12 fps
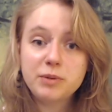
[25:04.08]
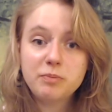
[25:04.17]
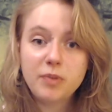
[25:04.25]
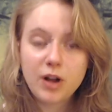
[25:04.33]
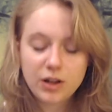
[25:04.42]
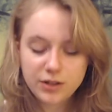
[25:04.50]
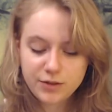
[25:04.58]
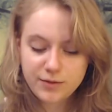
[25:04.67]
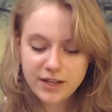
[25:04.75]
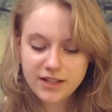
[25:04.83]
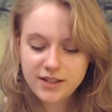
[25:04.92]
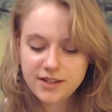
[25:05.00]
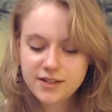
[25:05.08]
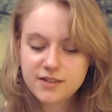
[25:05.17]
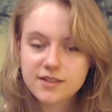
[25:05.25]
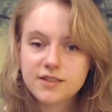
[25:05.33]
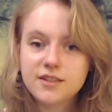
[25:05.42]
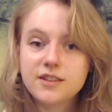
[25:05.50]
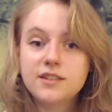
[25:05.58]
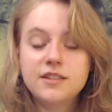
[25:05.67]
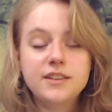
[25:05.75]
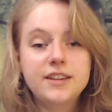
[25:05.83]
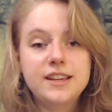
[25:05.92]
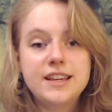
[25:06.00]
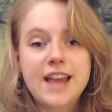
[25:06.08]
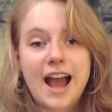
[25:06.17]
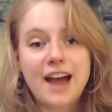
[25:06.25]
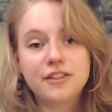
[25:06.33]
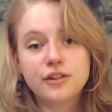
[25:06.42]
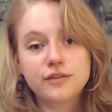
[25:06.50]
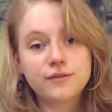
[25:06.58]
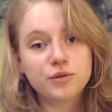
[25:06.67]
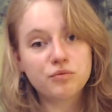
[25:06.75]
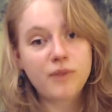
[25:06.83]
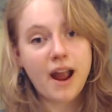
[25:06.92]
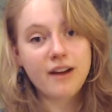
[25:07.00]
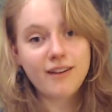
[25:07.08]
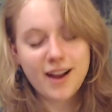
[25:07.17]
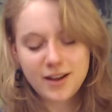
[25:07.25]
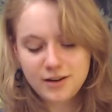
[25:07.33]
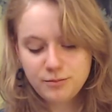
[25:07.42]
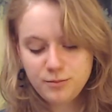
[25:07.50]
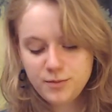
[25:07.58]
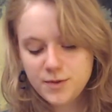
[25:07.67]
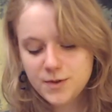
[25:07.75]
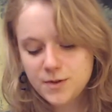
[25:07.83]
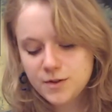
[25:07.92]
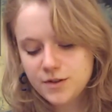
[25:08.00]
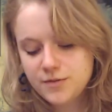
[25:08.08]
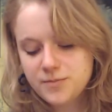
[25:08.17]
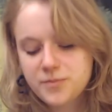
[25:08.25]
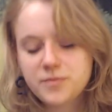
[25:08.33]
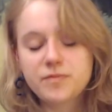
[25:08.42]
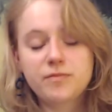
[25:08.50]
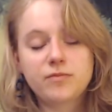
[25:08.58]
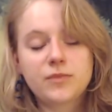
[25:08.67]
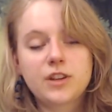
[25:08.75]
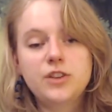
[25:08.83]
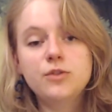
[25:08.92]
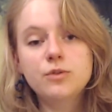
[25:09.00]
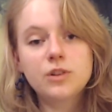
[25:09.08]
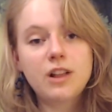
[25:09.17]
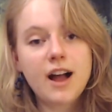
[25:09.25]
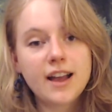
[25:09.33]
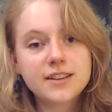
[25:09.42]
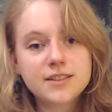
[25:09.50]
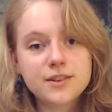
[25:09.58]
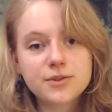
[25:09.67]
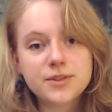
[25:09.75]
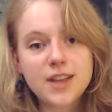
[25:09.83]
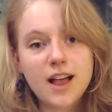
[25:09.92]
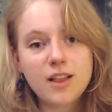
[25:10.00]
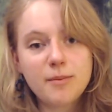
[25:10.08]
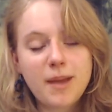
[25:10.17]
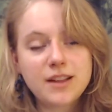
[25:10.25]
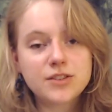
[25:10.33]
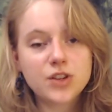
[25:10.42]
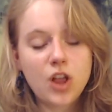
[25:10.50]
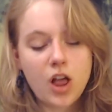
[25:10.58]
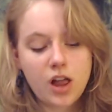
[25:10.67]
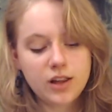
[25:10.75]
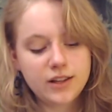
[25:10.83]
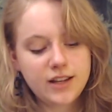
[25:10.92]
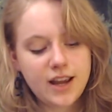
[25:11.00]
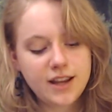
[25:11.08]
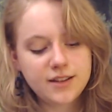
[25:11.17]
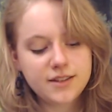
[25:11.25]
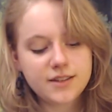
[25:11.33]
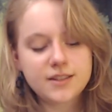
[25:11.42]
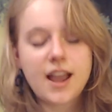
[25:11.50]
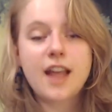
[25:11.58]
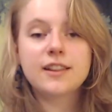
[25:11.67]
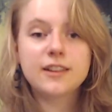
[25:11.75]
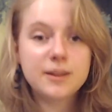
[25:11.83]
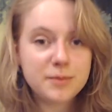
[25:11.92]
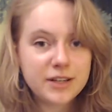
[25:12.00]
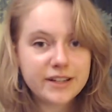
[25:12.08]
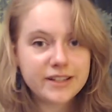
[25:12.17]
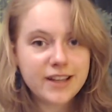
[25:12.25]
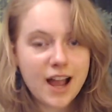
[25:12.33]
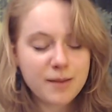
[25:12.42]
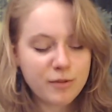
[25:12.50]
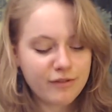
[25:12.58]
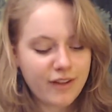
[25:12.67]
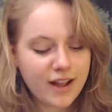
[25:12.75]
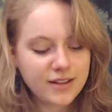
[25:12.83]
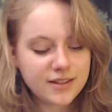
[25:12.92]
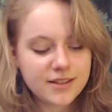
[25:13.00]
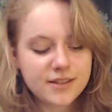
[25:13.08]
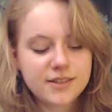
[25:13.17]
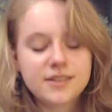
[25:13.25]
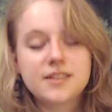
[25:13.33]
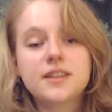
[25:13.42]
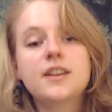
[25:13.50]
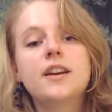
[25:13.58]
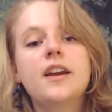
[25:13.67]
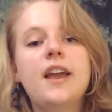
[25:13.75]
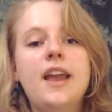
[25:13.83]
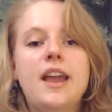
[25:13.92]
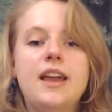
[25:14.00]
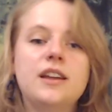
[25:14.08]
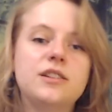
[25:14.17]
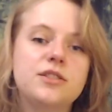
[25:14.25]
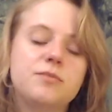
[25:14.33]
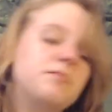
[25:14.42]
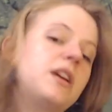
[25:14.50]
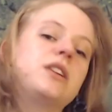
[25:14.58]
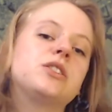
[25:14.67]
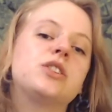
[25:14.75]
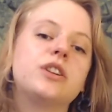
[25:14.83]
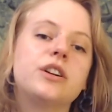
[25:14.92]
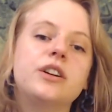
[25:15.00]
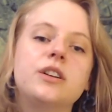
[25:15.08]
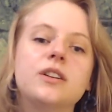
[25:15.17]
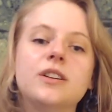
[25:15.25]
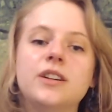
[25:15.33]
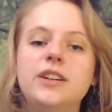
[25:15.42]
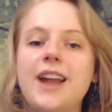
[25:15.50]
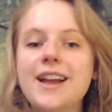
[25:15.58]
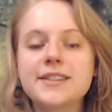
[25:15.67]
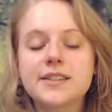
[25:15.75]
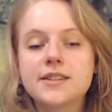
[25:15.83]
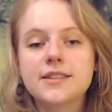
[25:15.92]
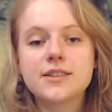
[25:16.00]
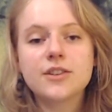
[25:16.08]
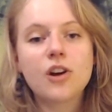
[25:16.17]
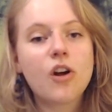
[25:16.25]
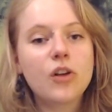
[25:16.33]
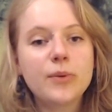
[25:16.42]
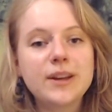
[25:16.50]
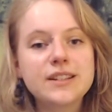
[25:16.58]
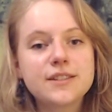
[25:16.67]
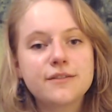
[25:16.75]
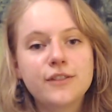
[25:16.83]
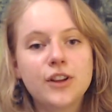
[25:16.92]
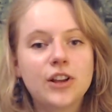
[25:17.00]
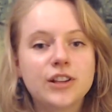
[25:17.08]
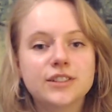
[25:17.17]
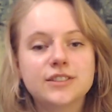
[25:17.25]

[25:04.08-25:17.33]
Baldwins, gather for rare items, utilize those elemental holidays and limited time events, and make sure your nests are always full.